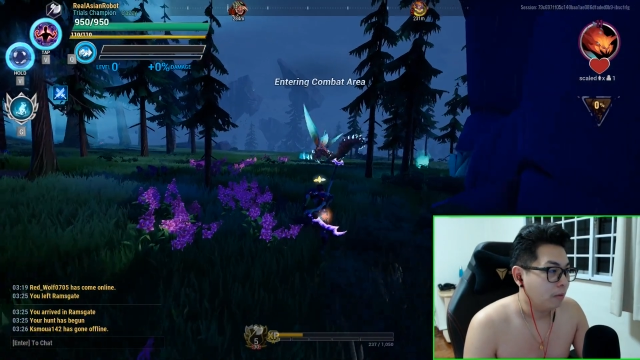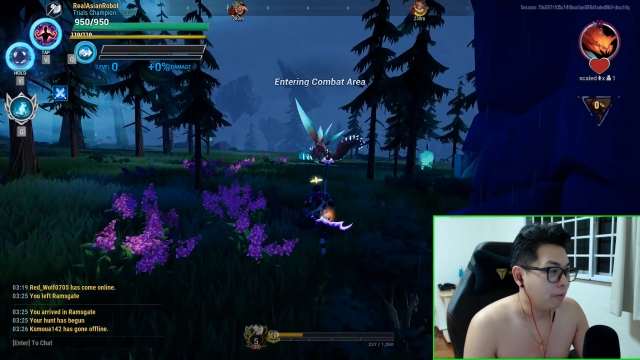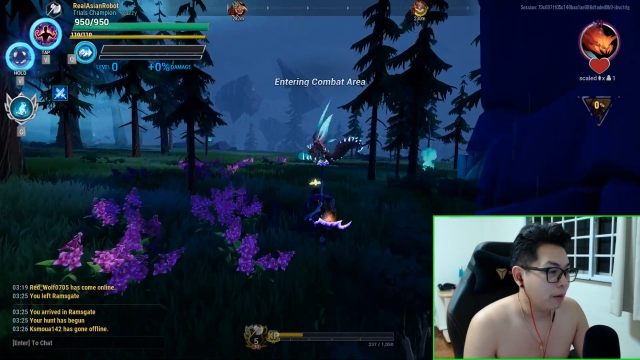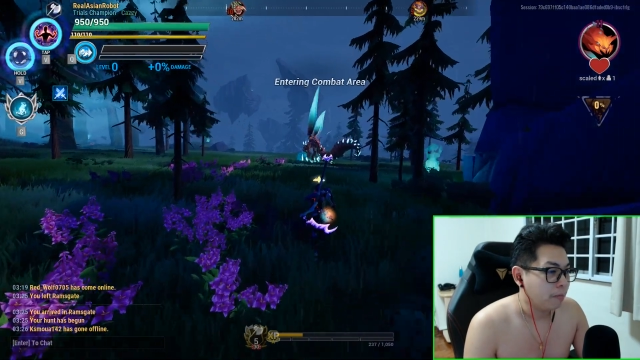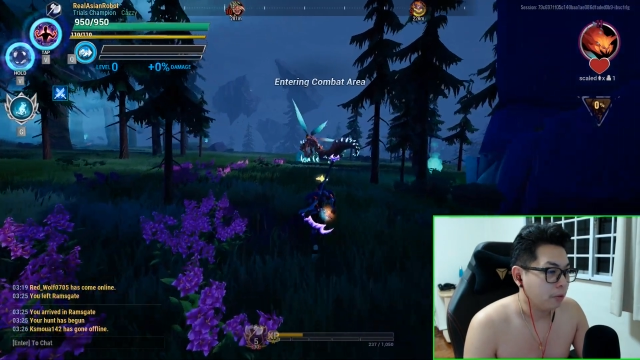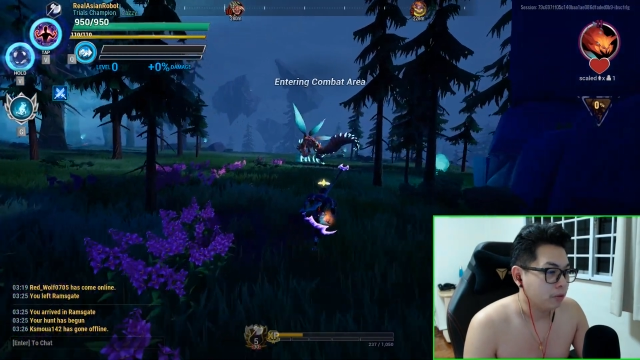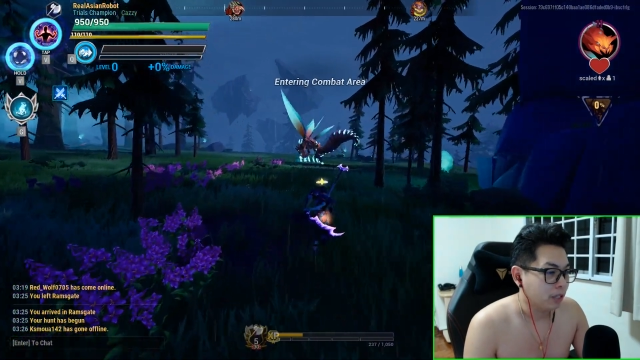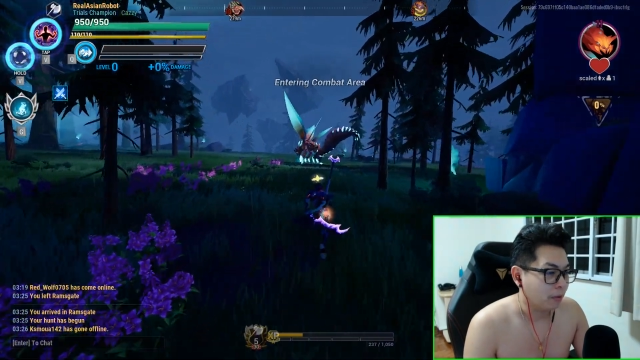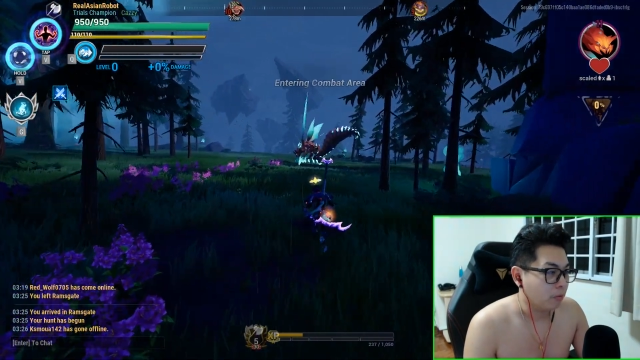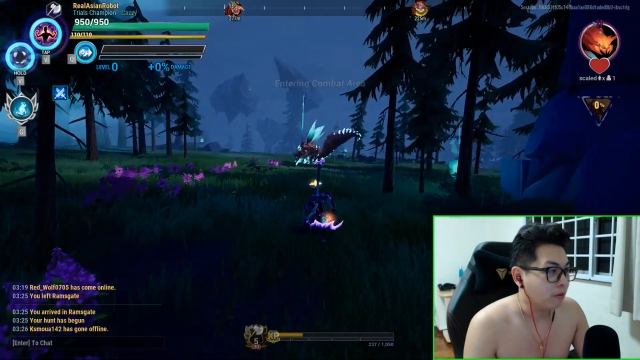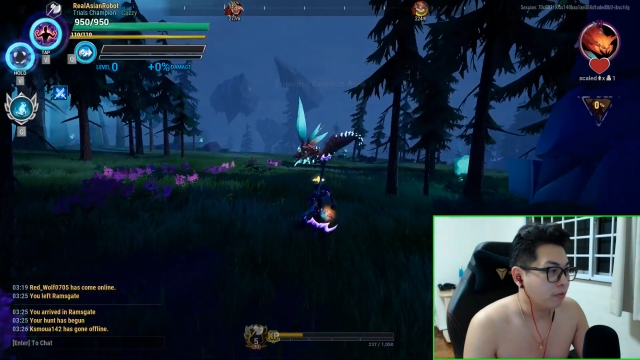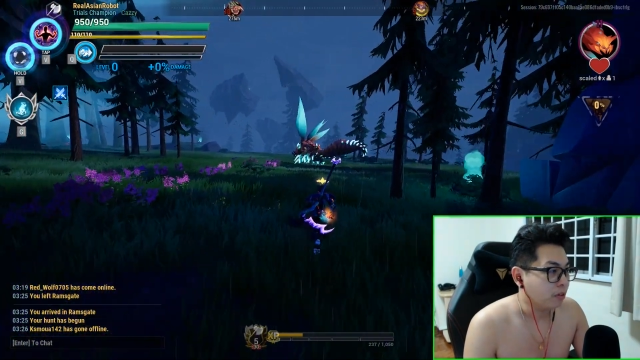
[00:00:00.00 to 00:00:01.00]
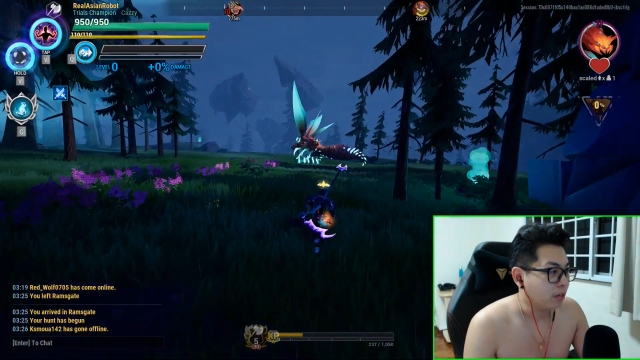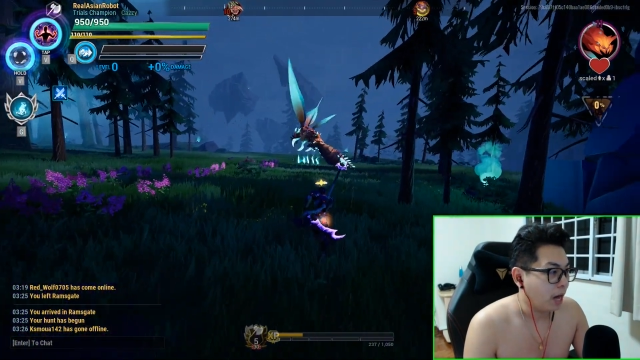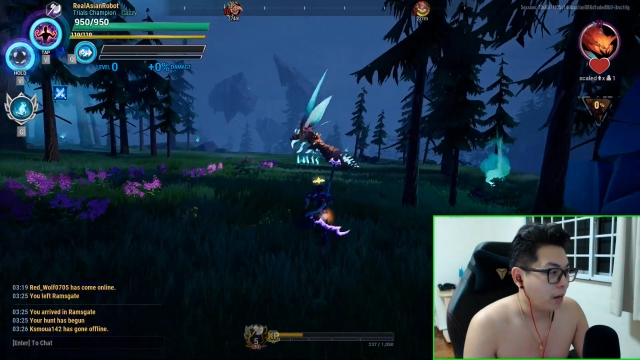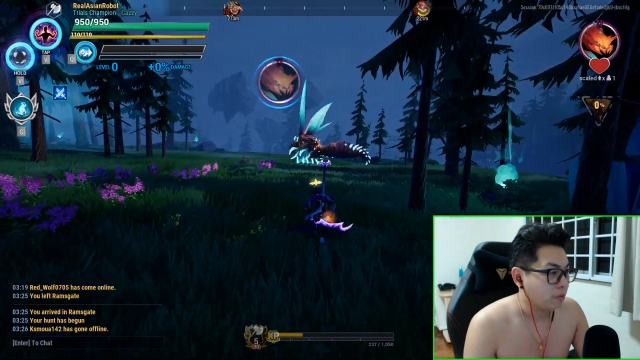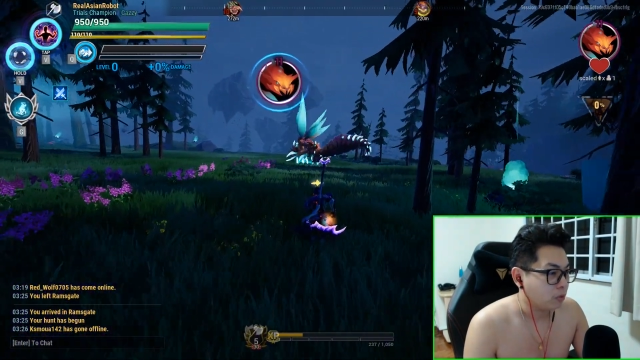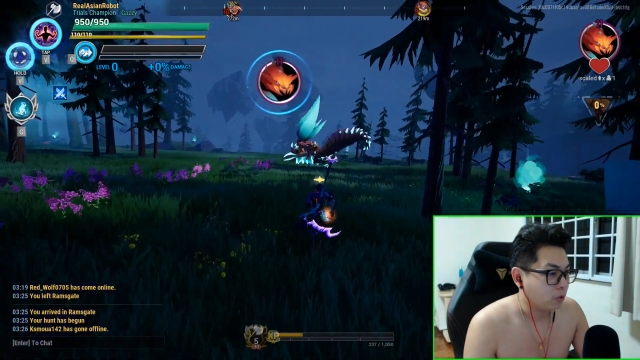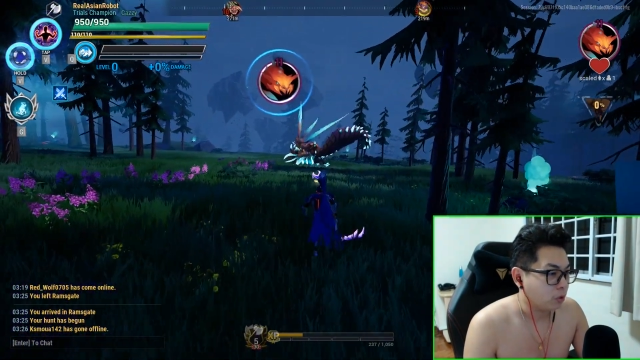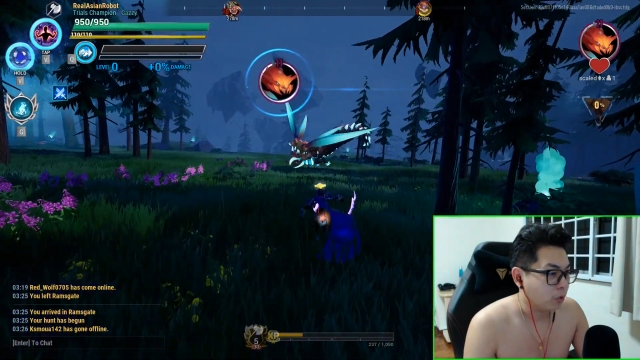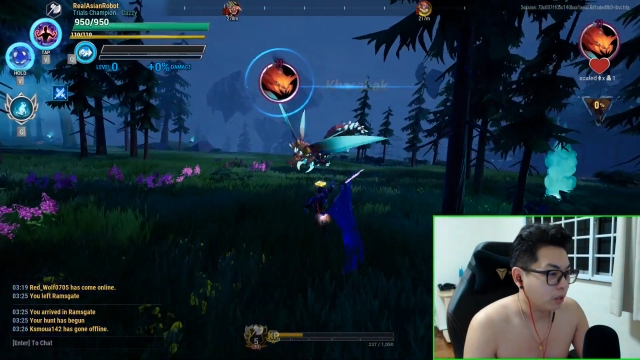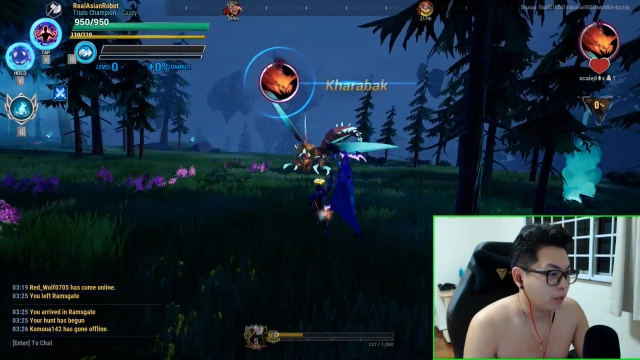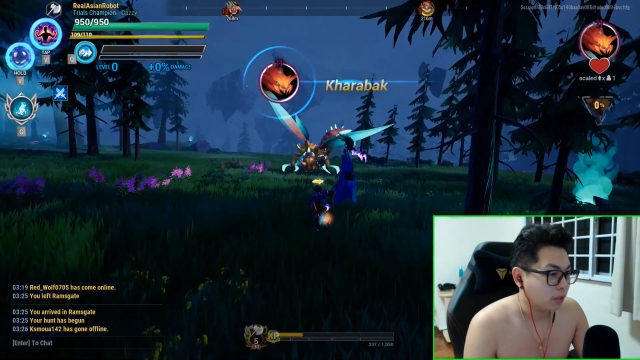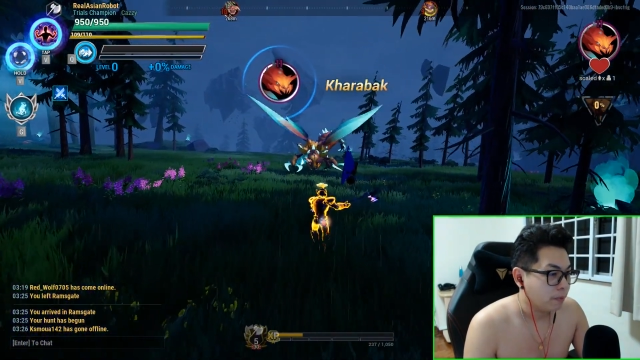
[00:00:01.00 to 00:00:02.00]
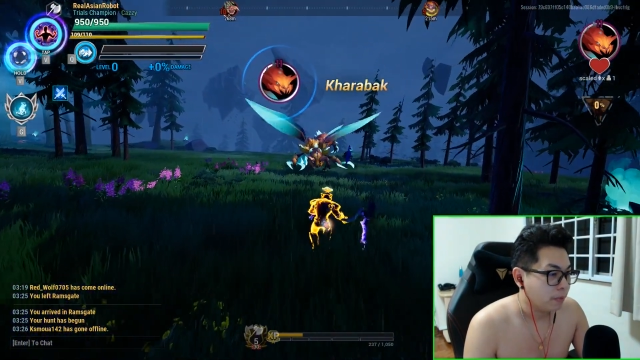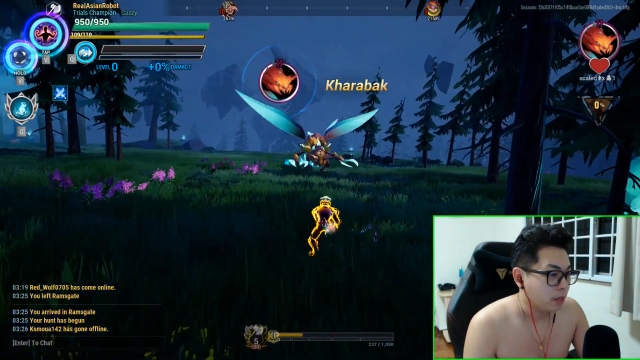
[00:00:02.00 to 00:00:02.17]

building up Revenant absolutely quickly.